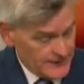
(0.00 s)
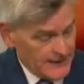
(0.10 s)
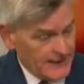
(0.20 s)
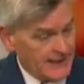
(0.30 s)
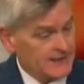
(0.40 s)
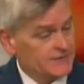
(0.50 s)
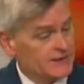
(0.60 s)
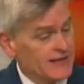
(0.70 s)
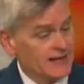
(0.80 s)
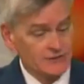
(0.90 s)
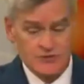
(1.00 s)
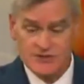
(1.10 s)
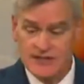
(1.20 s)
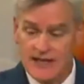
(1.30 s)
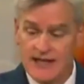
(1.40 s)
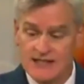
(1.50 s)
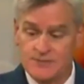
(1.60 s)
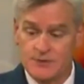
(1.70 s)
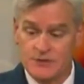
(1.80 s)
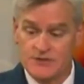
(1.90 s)
and if the doctors and the
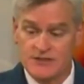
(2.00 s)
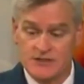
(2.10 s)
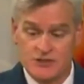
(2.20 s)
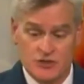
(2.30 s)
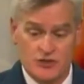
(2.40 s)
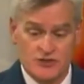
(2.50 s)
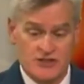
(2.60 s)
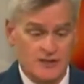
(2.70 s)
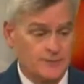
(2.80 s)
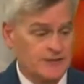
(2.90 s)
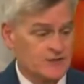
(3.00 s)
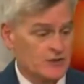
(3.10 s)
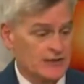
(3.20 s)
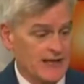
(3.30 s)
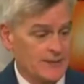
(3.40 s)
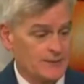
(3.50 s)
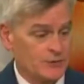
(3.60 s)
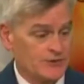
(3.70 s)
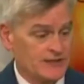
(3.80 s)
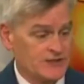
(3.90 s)
hospitals and the insurance companies are unhappy
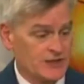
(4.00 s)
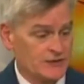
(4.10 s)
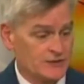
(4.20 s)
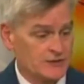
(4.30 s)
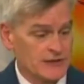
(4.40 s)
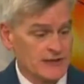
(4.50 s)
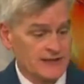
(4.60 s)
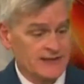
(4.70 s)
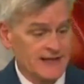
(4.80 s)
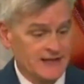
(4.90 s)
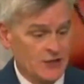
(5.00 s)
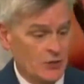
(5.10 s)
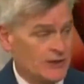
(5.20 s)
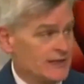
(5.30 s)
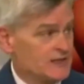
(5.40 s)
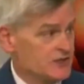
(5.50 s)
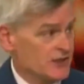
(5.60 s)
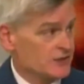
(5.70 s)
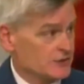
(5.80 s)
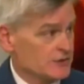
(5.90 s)
with each other, they go at each
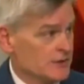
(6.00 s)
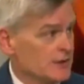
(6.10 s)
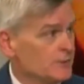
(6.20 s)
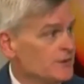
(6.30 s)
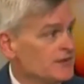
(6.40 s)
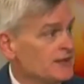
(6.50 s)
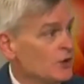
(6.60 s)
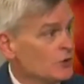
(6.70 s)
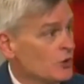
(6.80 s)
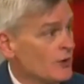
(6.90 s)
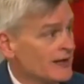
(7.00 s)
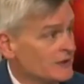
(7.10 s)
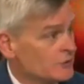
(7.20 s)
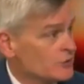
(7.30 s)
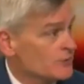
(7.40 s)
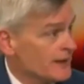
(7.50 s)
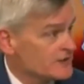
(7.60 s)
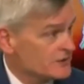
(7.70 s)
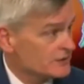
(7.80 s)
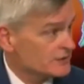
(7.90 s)
other, but they don't go at it through the
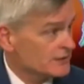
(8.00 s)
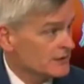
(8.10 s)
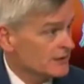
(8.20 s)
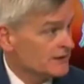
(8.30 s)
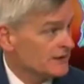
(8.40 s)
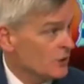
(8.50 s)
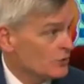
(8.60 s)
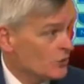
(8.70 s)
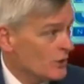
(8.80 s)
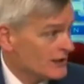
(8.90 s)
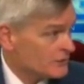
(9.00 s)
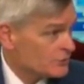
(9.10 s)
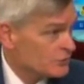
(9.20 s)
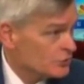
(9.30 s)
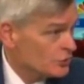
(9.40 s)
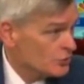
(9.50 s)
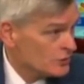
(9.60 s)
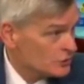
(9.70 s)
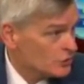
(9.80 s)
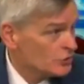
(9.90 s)
patient. They don't go at it through you
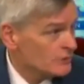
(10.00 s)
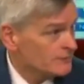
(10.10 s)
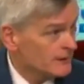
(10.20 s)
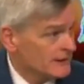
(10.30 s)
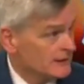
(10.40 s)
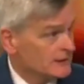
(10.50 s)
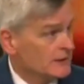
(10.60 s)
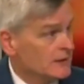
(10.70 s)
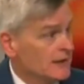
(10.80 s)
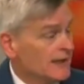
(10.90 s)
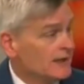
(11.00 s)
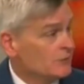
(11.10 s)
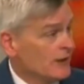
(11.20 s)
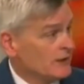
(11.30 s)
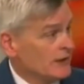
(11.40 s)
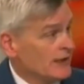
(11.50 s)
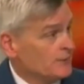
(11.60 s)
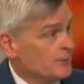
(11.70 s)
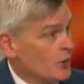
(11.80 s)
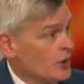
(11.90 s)
and me.
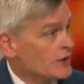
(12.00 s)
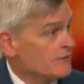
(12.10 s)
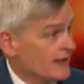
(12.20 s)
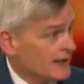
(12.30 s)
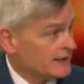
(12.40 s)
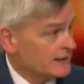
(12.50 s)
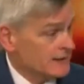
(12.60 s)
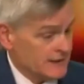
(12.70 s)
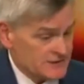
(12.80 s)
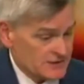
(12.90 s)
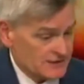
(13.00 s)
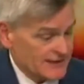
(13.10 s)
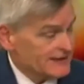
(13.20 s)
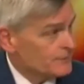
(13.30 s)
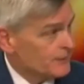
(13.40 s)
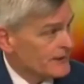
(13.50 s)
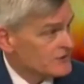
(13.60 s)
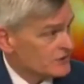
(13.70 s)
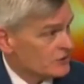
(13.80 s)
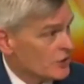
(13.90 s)
And part of that is to let the
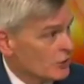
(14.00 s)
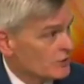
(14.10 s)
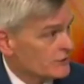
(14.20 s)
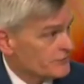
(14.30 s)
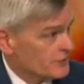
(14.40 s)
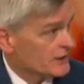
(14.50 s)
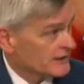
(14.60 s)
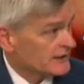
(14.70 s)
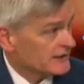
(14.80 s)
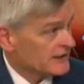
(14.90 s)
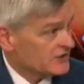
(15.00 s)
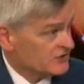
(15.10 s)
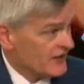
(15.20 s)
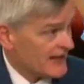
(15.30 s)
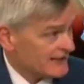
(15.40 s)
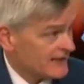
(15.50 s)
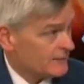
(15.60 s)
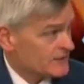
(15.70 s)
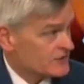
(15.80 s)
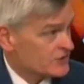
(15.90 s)
patient know on the front end exactly how
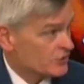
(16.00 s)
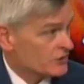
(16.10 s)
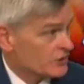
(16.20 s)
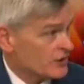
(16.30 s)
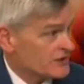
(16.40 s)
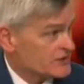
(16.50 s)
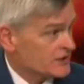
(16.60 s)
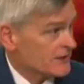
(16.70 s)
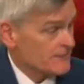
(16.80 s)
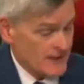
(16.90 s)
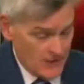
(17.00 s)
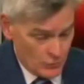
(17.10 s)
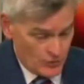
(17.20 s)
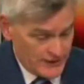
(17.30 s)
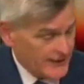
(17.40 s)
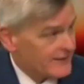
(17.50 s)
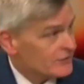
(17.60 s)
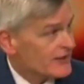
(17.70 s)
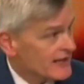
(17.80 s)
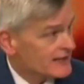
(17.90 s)
much it's going to cost.
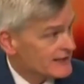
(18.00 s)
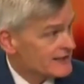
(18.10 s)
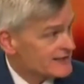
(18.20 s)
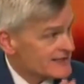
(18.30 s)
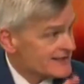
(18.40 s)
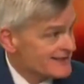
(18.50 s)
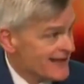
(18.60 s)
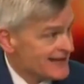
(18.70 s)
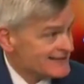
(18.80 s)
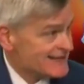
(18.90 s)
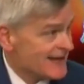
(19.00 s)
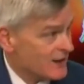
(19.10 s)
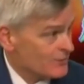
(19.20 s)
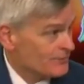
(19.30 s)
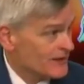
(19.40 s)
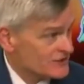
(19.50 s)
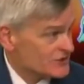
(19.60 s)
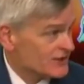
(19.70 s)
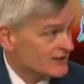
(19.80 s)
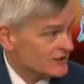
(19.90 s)
Whatever that is, that's how
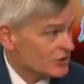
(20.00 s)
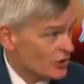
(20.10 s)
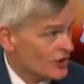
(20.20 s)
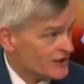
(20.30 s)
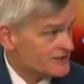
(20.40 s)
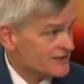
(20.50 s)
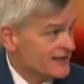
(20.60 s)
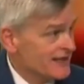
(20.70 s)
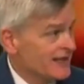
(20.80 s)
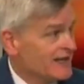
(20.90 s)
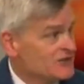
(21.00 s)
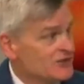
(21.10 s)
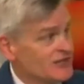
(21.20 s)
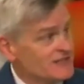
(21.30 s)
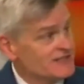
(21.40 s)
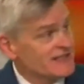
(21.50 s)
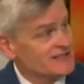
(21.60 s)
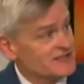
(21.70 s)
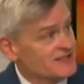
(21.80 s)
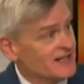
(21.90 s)
much it costs, and she doesn't
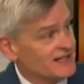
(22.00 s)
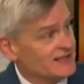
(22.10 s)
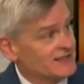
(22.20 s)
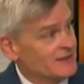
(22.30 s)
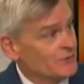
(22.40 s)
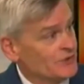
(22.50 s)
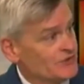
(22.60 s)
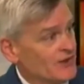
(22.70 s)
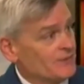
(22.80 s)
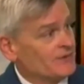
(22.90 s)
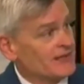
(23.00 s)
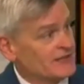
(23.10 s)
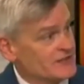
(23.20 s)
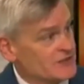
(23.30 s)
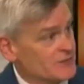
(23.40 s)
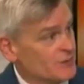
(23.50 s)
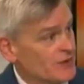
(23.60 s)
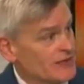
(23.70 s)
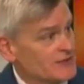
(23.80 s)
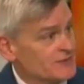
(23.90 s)
get stuck with something that is a
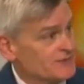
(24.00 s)
surprise.